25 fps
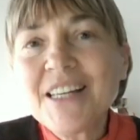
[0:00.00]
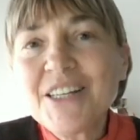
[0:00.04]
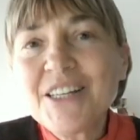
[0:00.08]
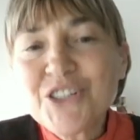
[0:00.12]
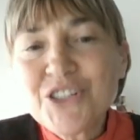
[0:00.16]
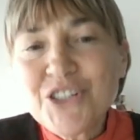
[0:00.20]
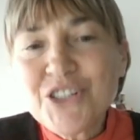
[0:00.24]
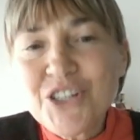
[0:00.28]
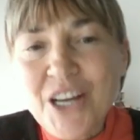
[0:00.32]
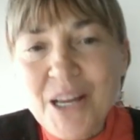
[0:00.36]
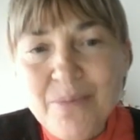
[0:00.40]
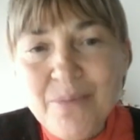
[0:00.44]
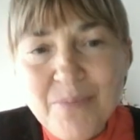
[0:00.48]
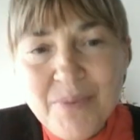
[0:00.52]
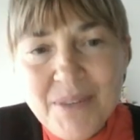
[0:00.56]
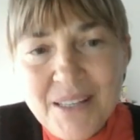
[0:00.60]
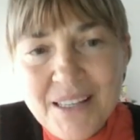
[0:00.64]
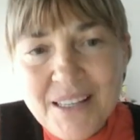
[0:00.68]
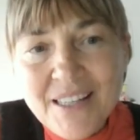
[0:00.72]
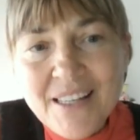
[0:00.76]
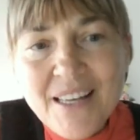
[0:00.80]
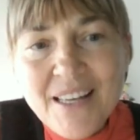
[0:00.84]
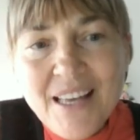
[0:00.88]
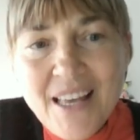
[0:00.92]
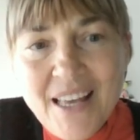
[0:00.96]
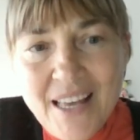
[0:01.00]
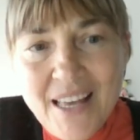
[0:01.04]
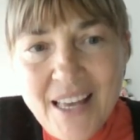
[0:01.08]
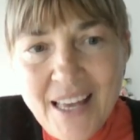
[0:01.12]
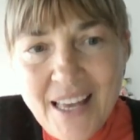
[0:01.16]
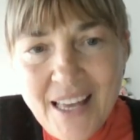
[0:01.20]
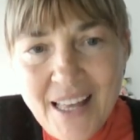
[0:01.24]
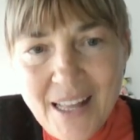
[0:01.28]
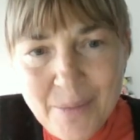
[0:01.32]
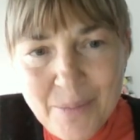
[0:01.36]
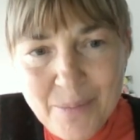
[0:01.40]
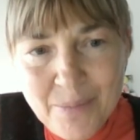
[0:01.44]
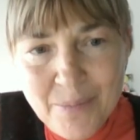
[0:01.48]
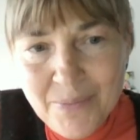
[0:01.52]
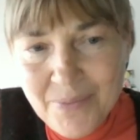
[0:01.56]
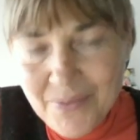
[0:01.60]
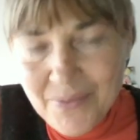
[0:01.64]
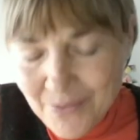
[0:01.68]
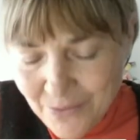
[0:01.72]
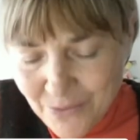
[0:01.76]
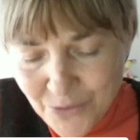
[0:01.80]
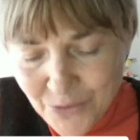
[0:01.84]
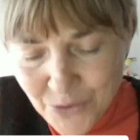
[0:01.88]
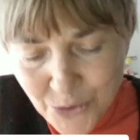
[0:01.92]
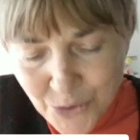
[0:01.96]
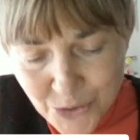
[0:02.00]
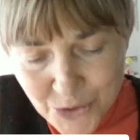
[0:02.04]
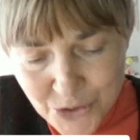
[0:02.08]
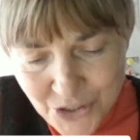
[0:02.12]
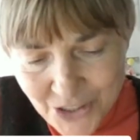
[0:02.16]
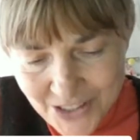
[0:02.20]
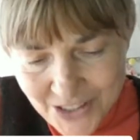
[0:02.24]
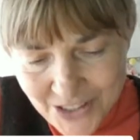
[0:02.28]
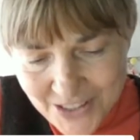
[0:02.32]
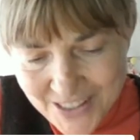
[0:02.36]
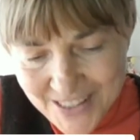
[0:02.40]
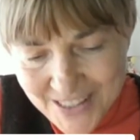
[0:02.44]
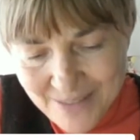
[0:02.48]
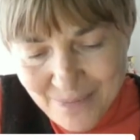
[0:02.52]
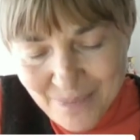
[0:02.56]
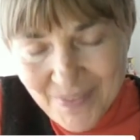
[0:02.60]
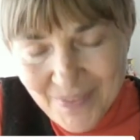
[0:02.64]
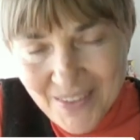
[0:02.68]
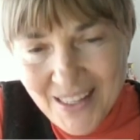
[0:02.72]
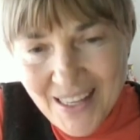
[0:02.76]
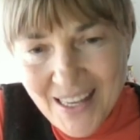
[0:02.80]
in shaping health futures.